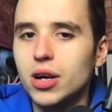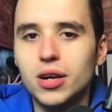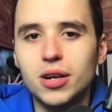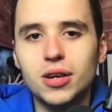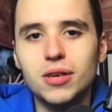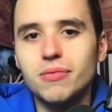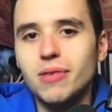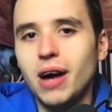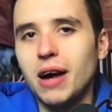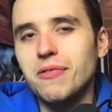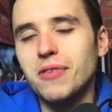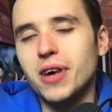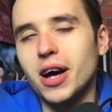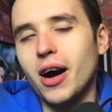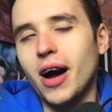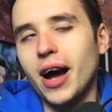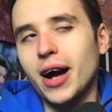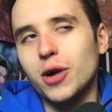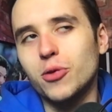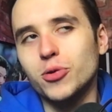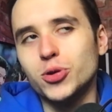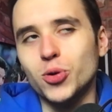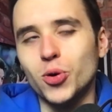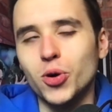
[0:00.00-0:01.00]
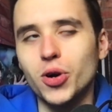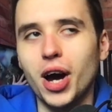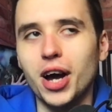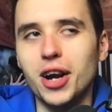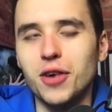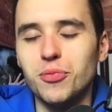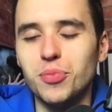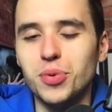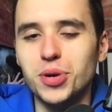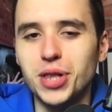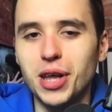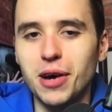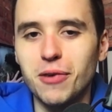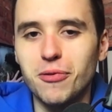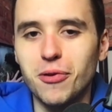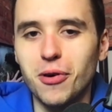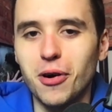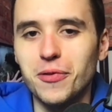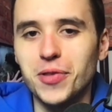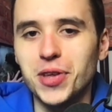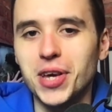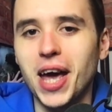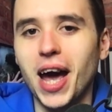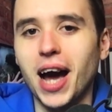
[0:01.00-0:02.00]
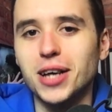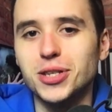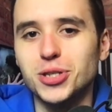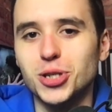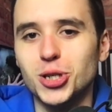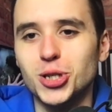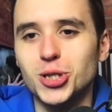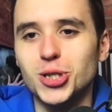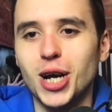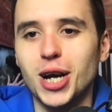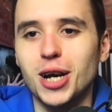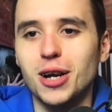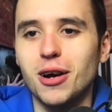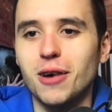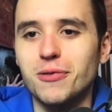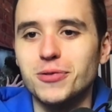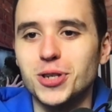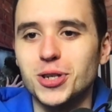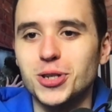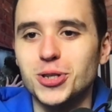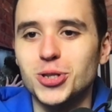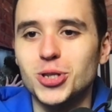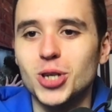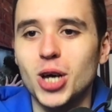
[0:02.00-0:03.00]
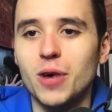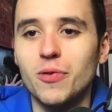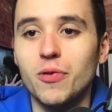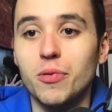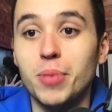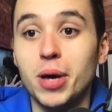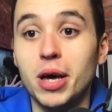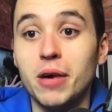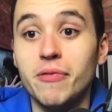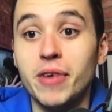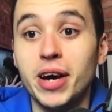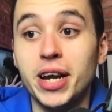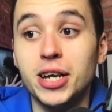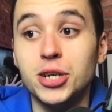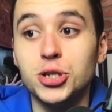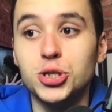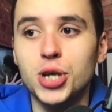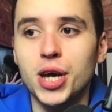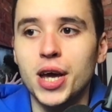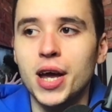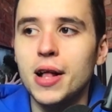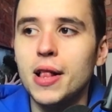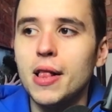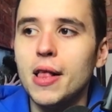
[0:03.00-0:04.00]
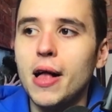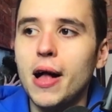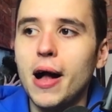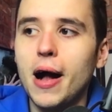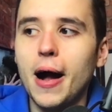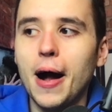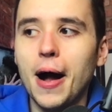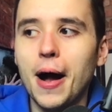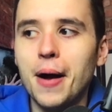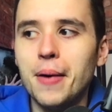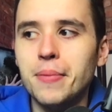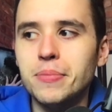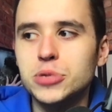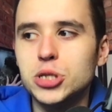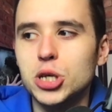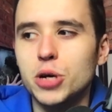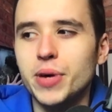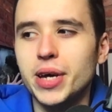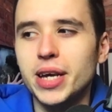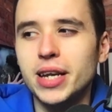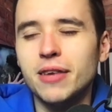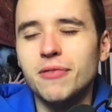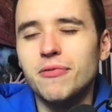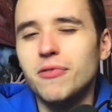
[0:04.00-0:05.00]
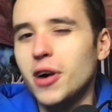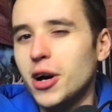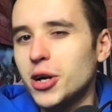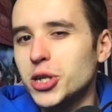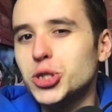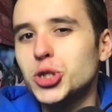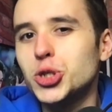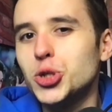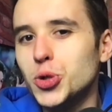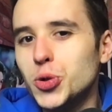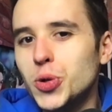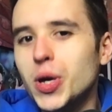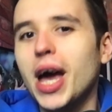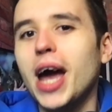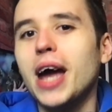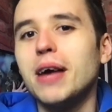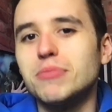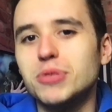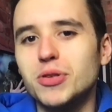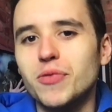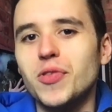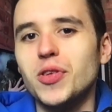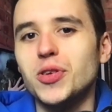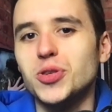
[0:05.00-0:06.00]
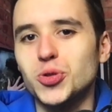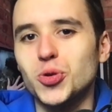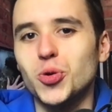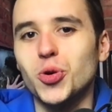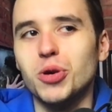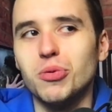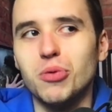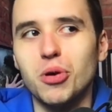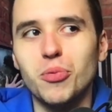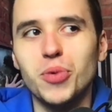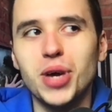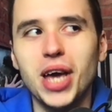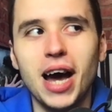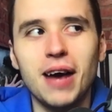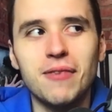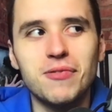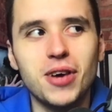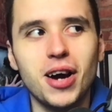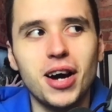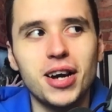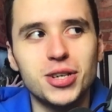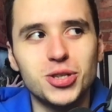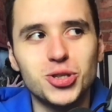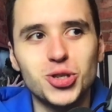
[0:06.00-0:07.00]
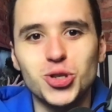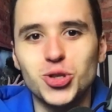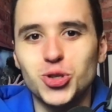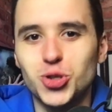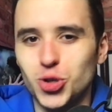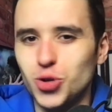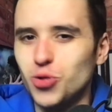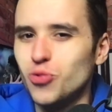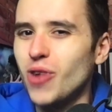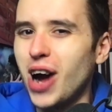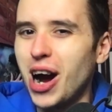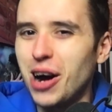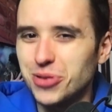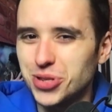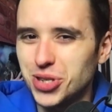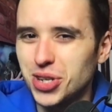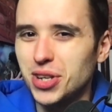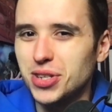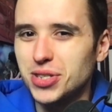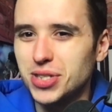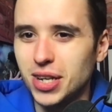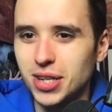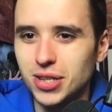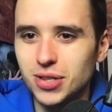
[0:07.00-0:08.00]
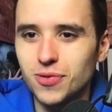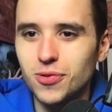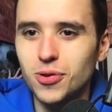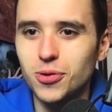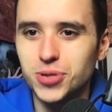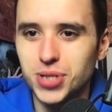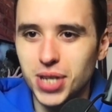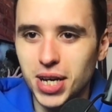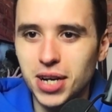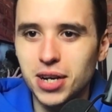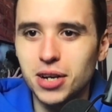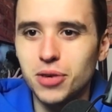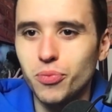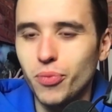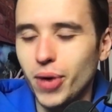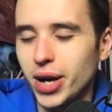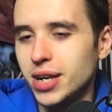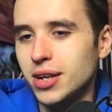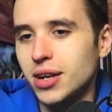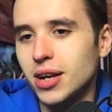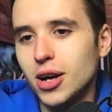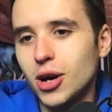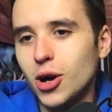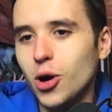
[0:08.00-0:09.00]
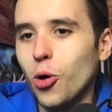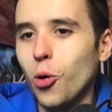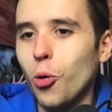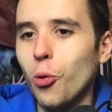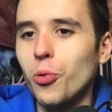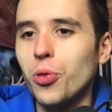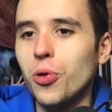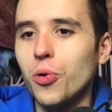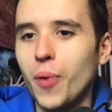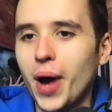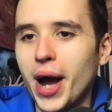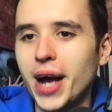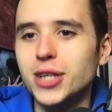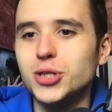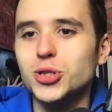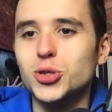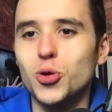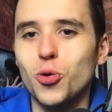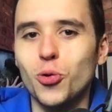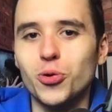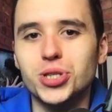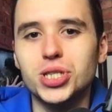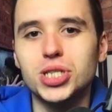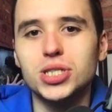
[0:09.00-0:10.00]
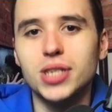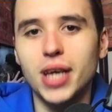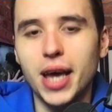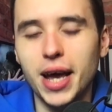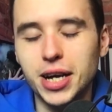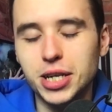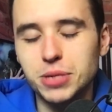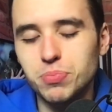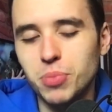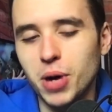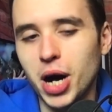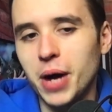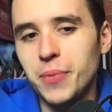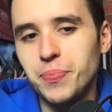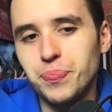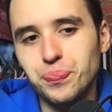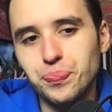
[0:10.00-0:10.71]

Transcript: I think Ecuador kind of put their foot off the gas in the second half to conserve a bit of energy. So in the first two games of this tournament, we have kind of seen two routes in a sense. Of course, England went all the way and scored 6, but